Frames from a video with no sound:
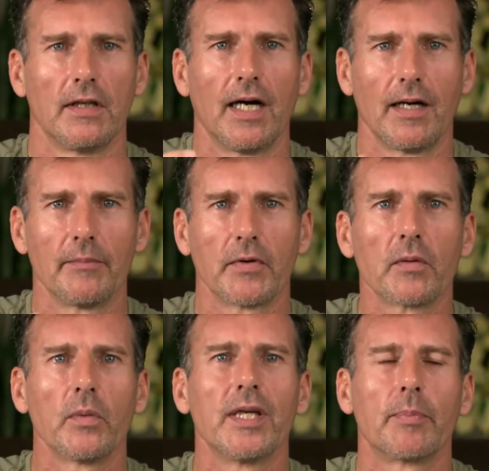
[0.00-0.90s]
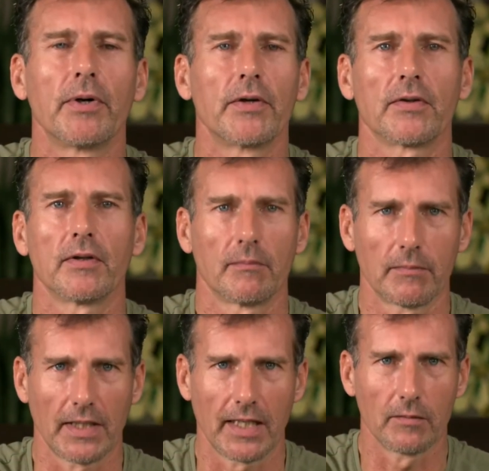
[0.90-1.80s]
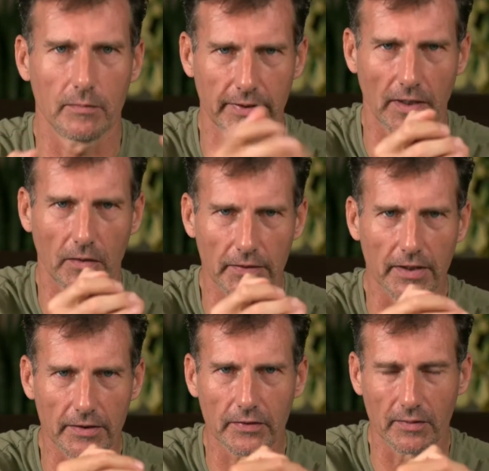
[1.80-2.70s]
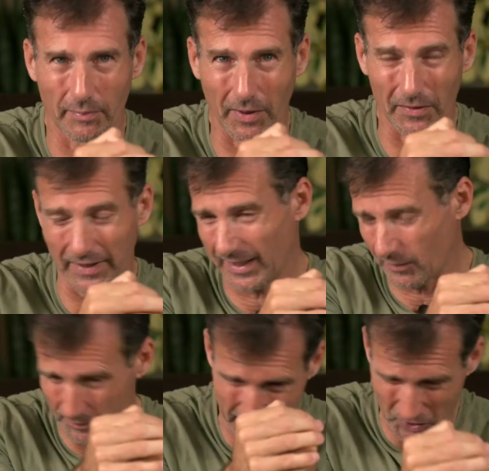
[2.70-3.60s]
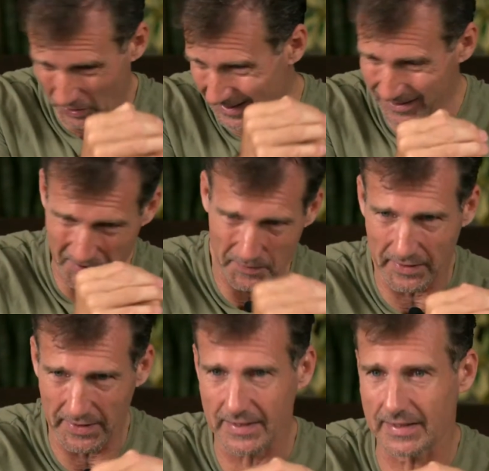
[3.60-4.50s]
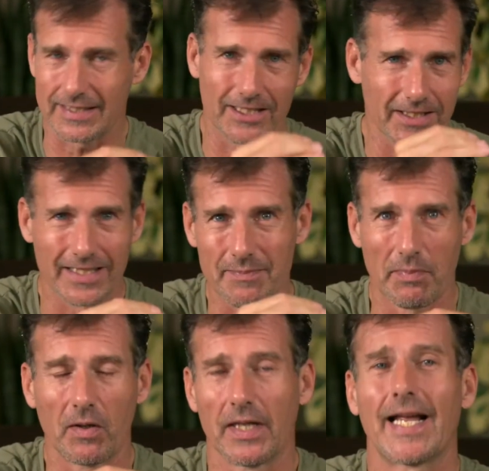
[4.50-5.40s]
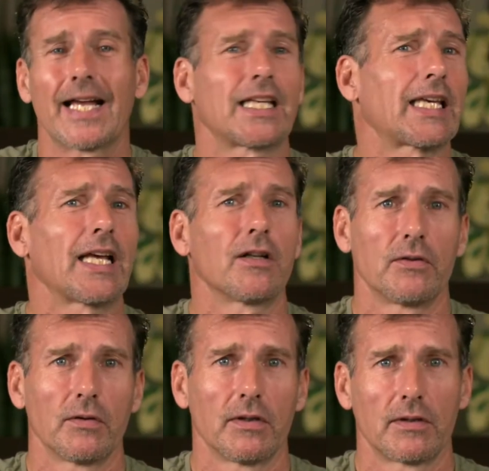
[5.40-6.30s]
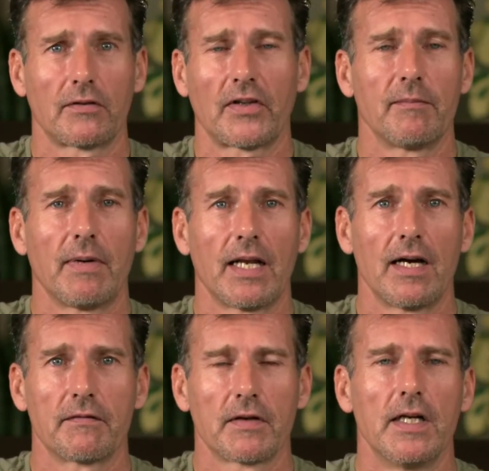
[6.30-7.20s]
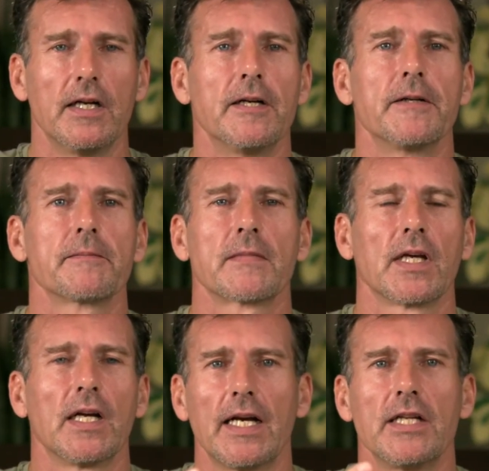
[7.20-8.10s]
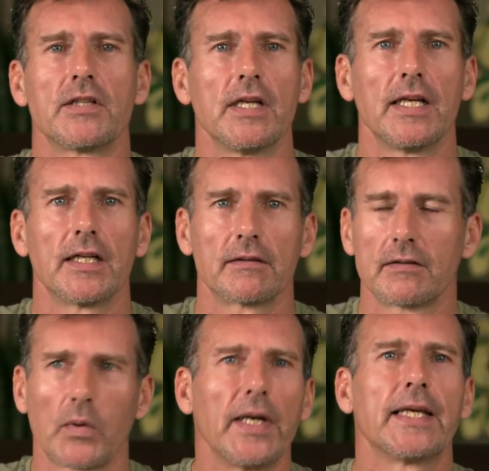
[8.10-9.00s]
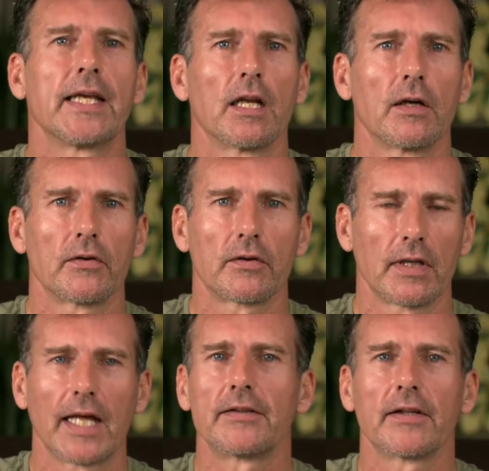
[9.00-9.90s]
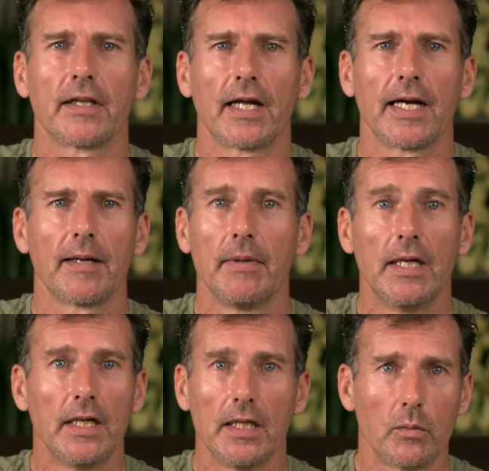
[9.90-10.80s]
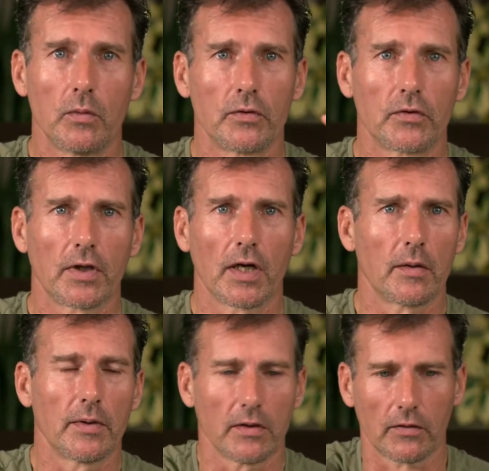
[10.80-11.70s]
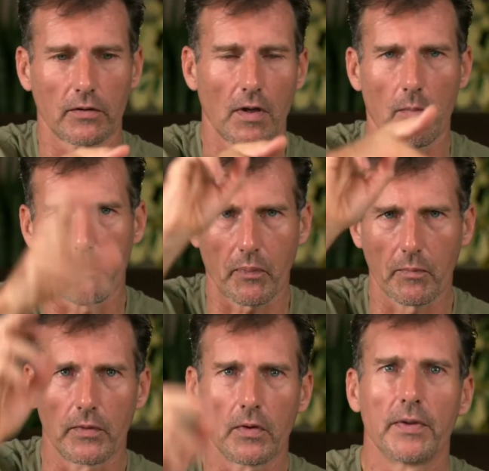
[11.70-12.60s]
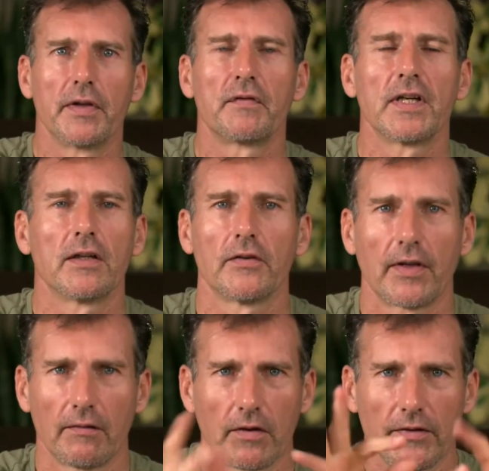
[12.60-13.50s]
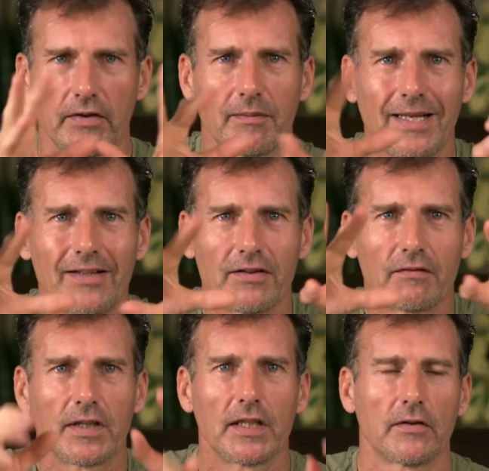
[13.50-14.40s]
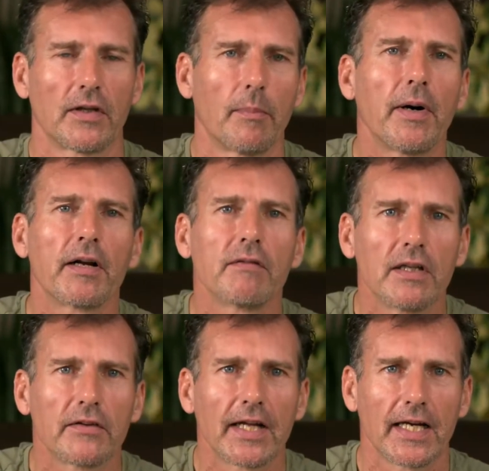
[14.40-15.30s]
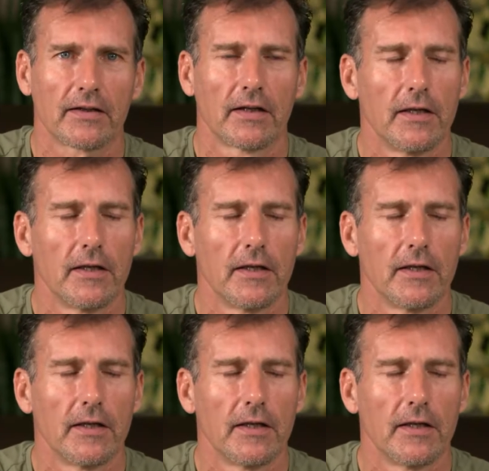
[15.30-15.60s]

I'm not a weak person, but I will be holding onto a bolt and I will be trying to turn this bolt, and I cannot do it to save my life. And an engineer 20 kilos lighter than I am will just go to it and just go do it with their fingers. They've got these amazing fingers. Now, part of it is that.